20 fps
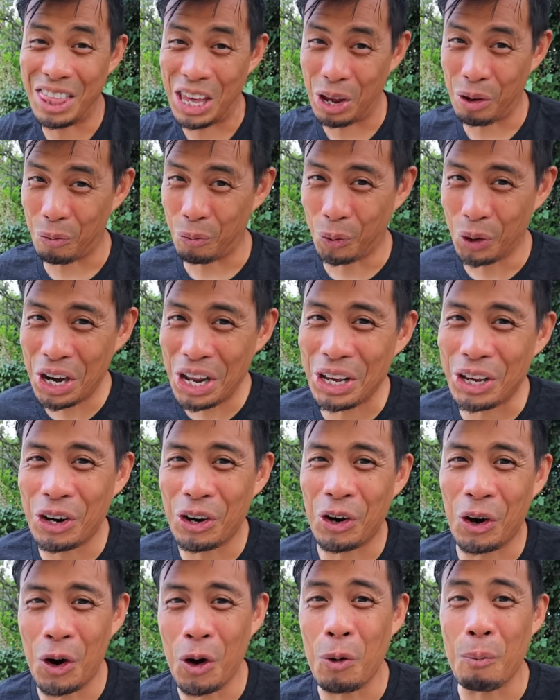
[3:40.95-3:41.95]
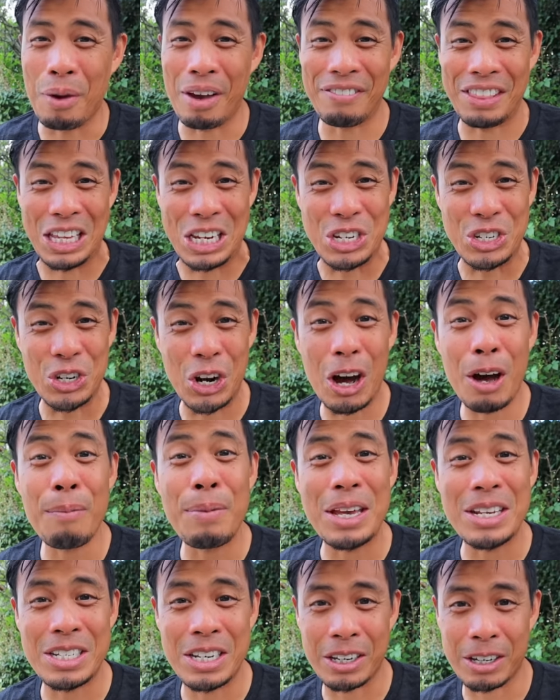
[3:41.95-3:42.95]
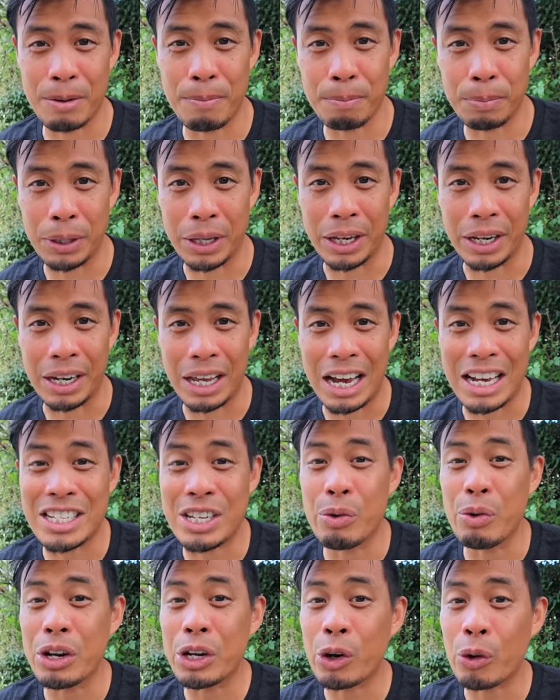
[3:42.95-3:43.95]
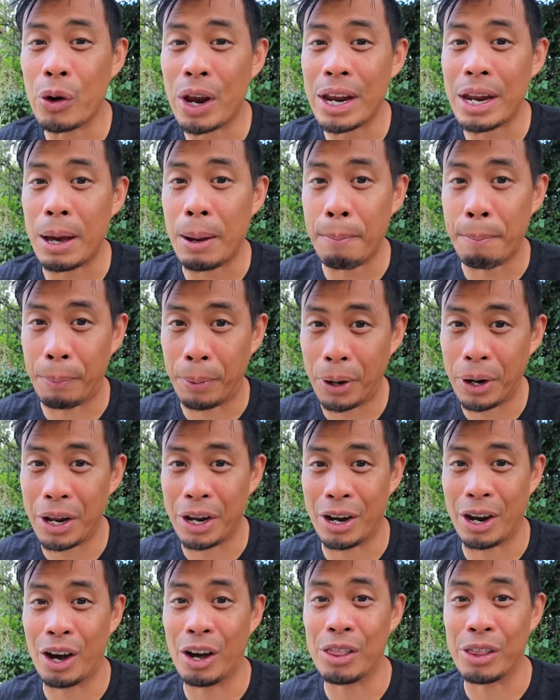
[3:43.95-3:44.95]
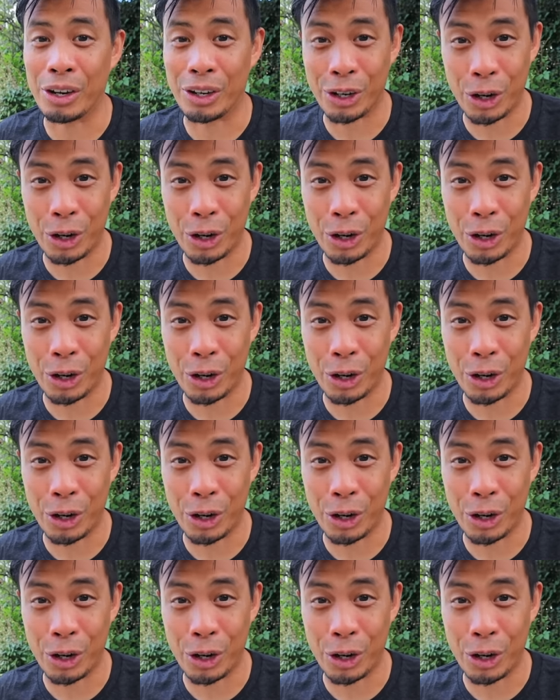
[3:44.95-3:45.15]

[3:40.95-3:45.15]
They wouldn't go home if the job isn't complete, as it would create a burden on their